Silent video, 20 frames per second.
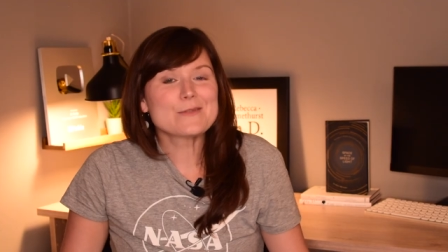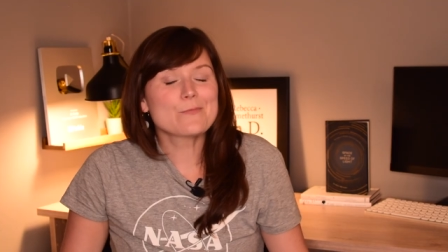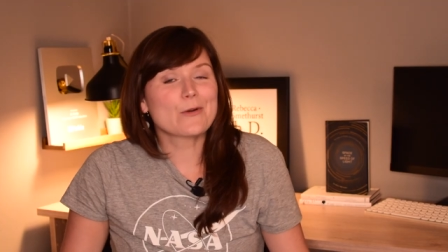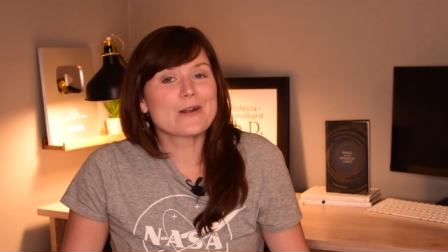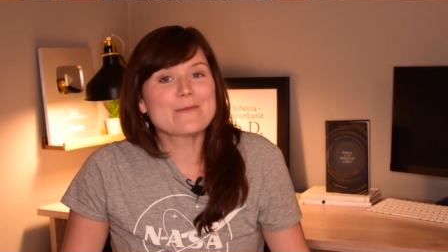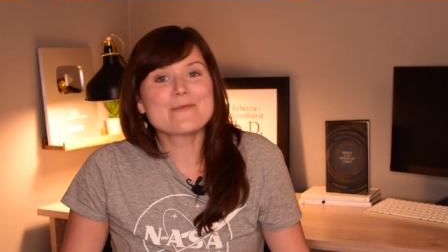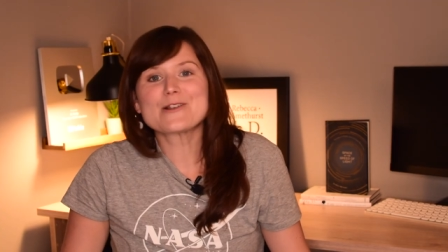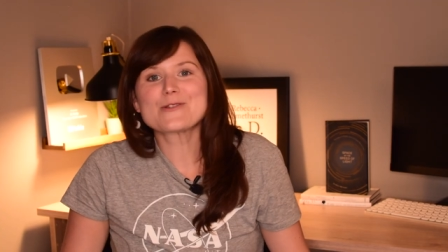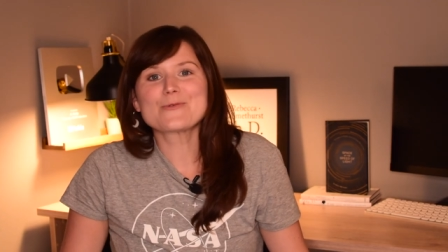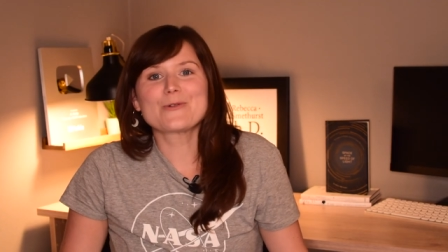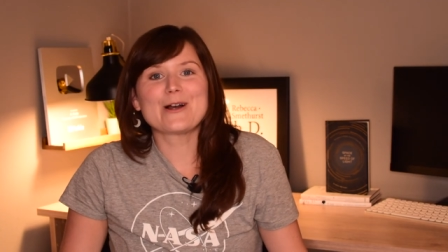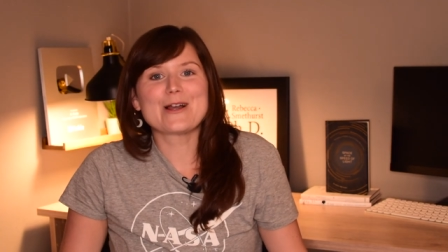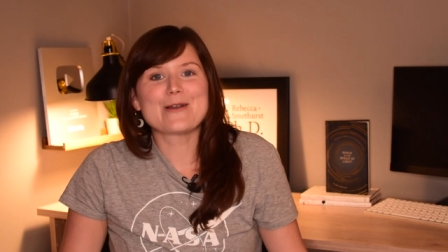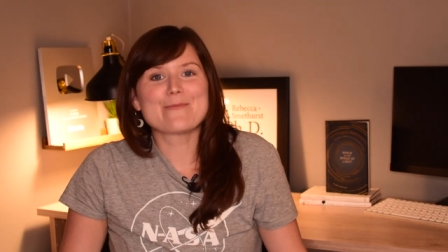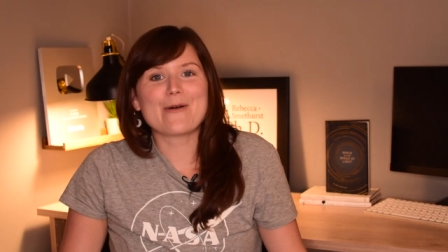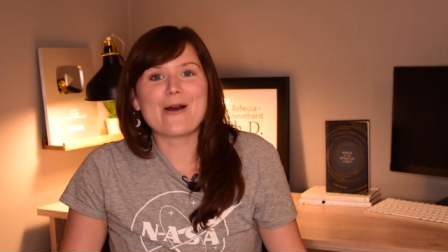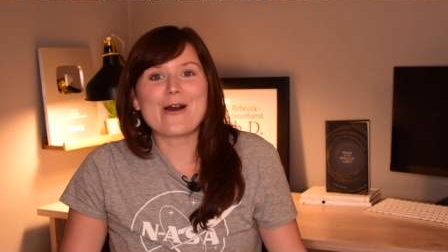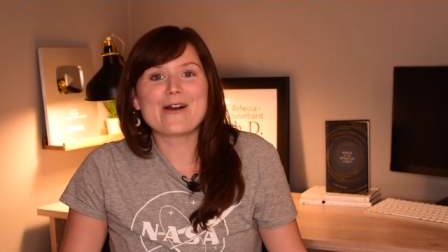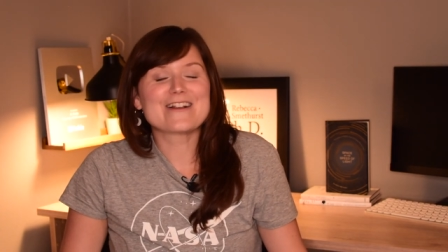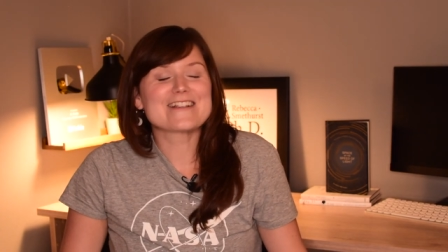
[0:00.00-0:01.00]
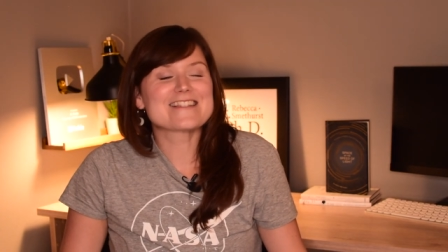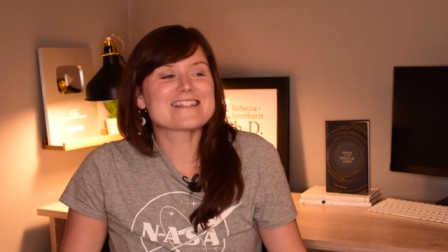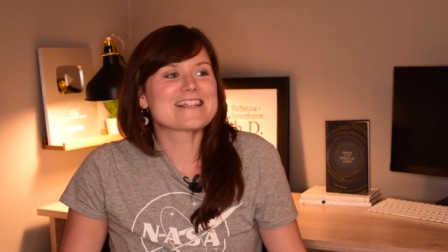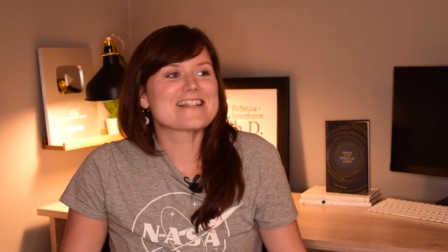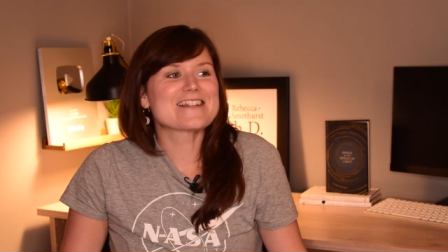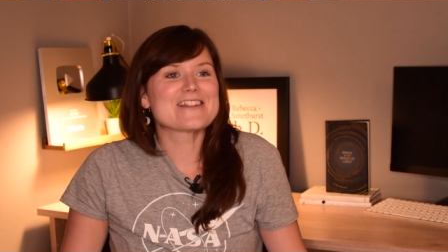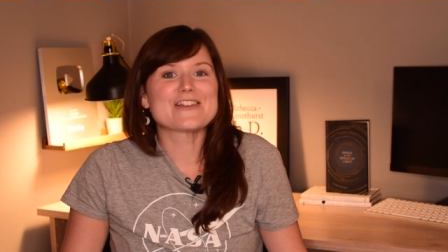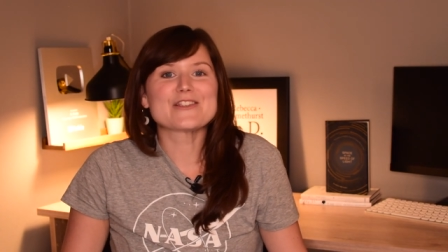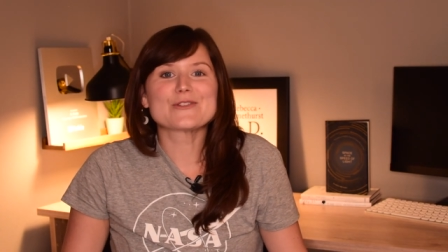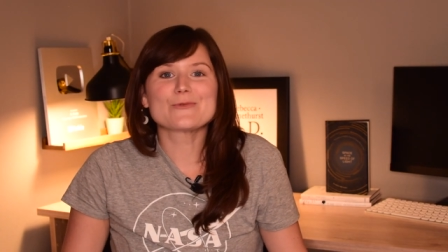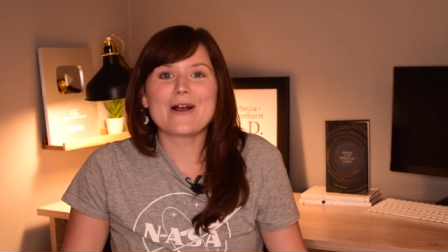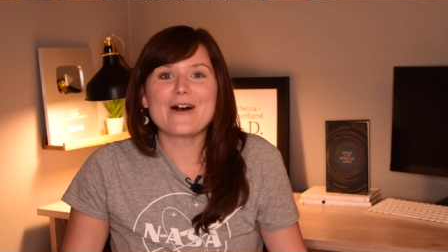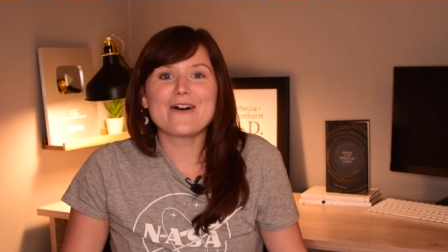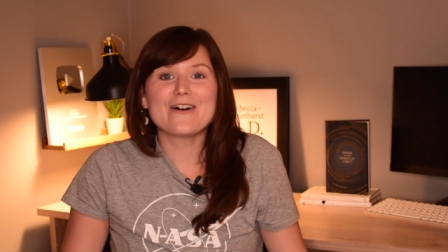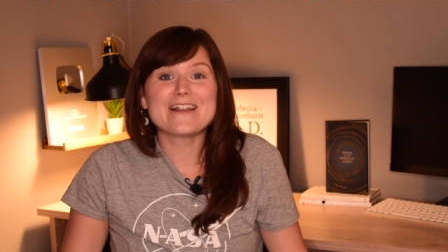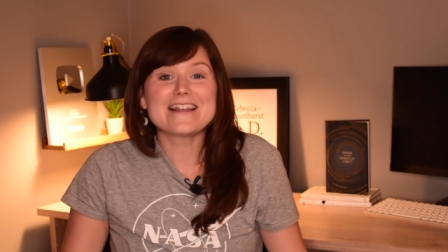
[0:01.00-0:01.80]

pretty much what Hipparchus did as well,